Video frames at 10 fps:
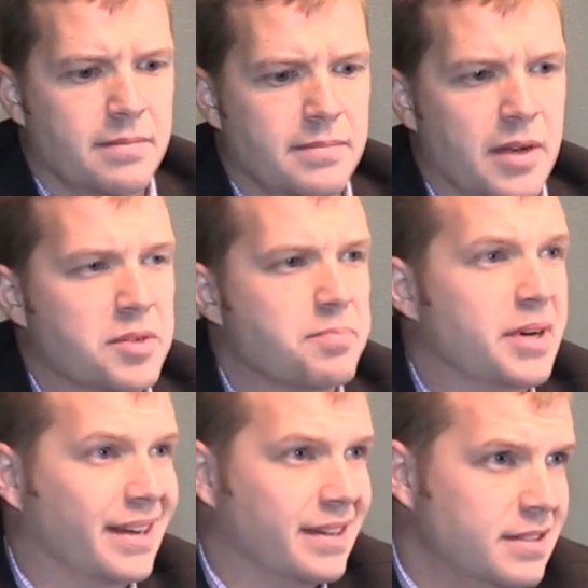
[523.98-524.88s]
it was
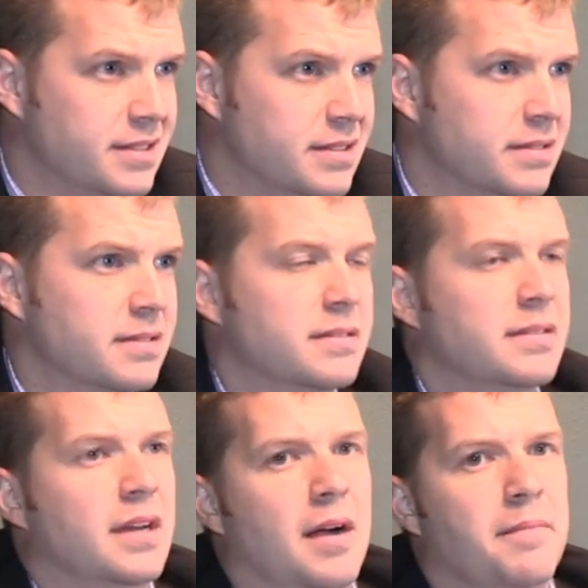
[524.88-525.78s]
predicted.
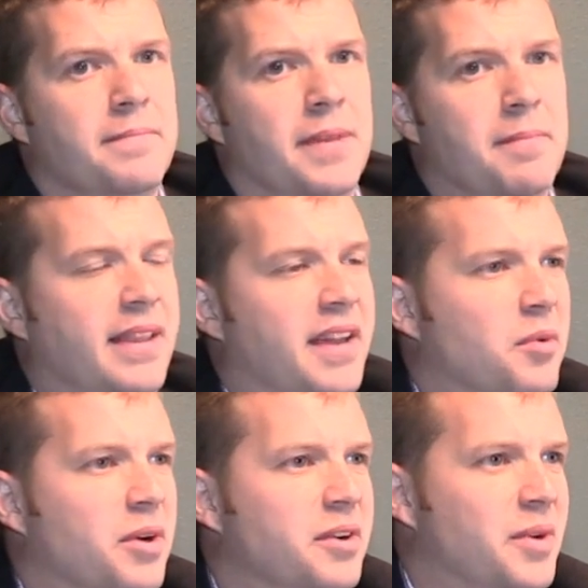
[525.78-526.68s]
In my line
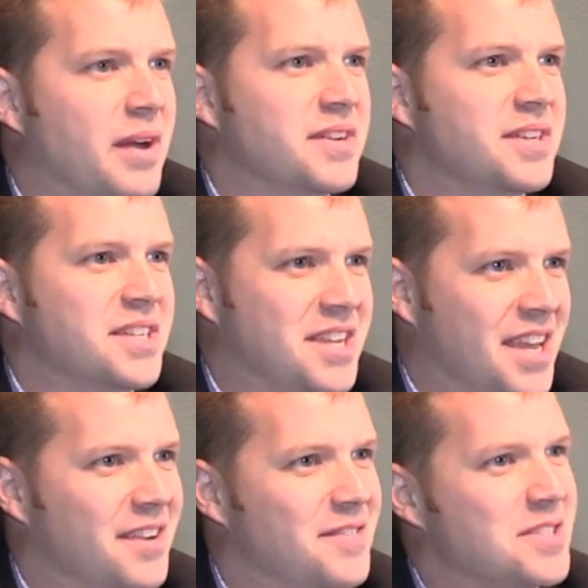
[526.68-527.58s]
of work, we have a
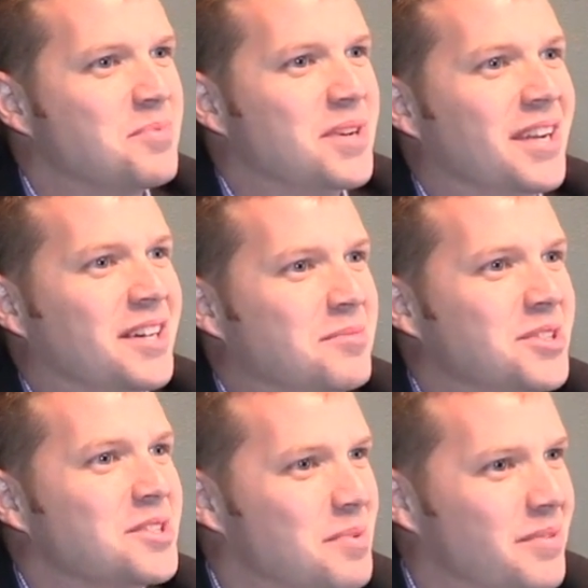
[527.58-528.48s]
saying, if it's
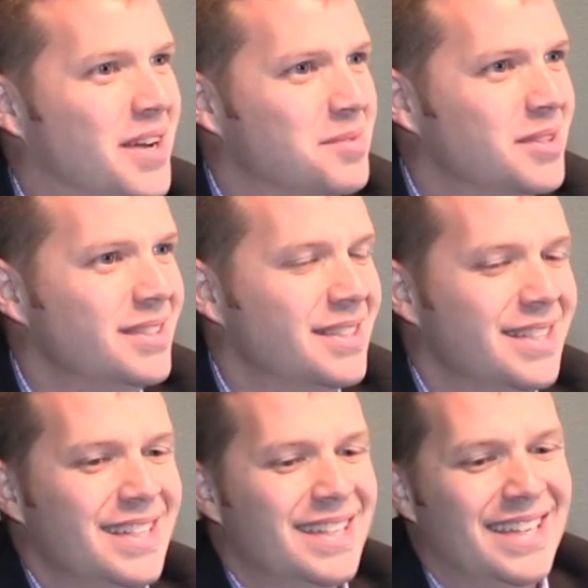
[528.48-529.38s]
predictable, it's preventable.
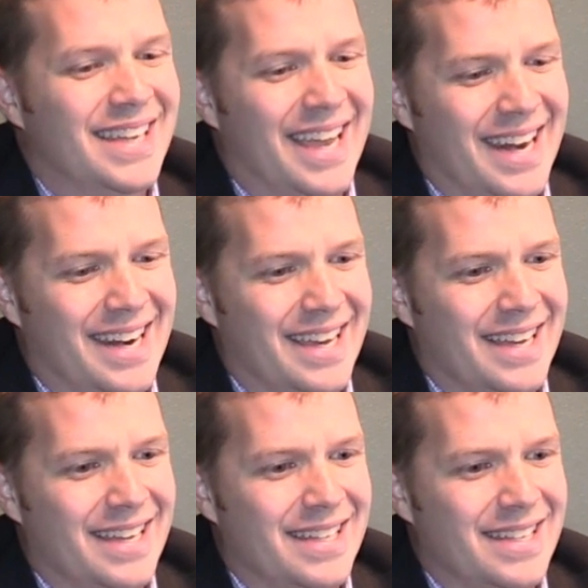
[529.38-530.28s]
And
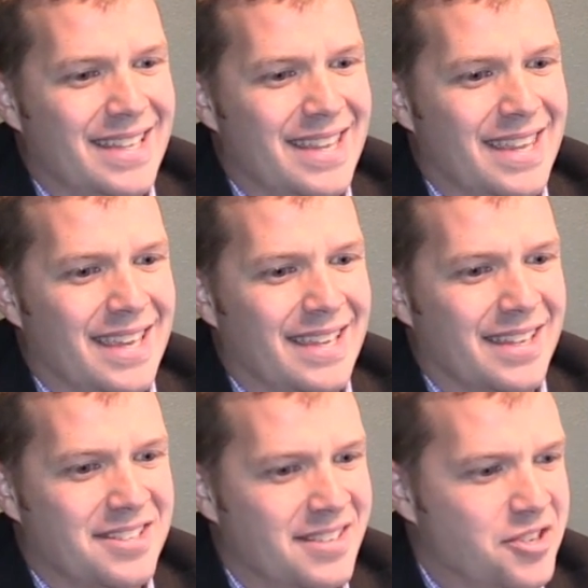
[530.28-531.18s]
the
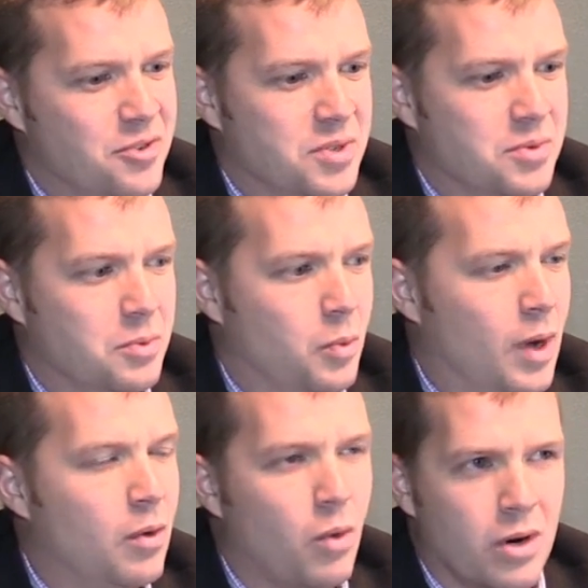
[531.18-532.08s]
legislature was
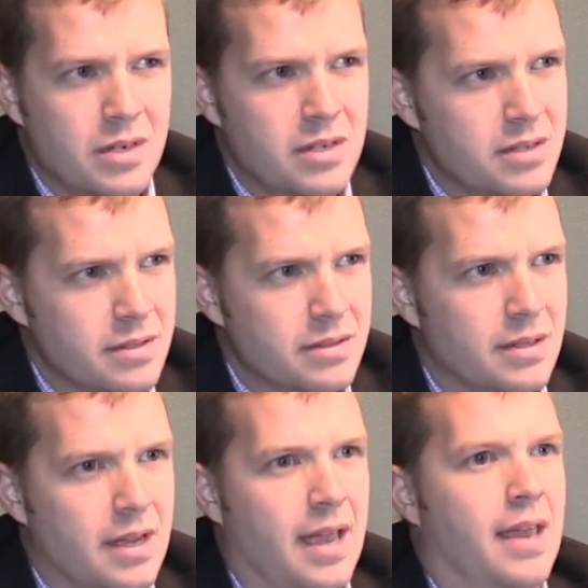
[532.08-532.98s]
well warned,
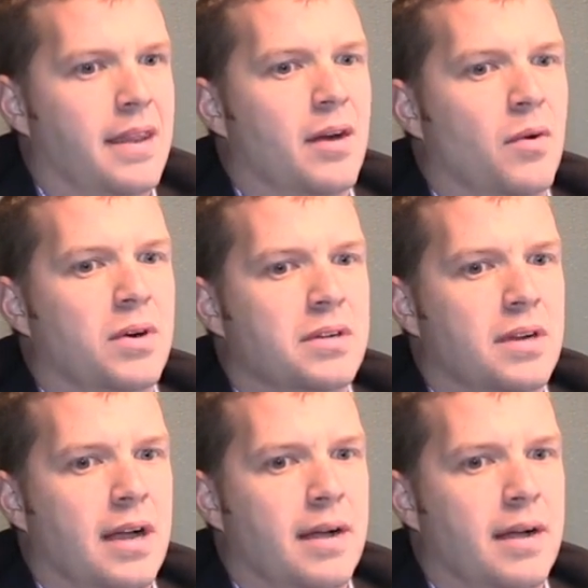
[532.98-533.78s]
and there were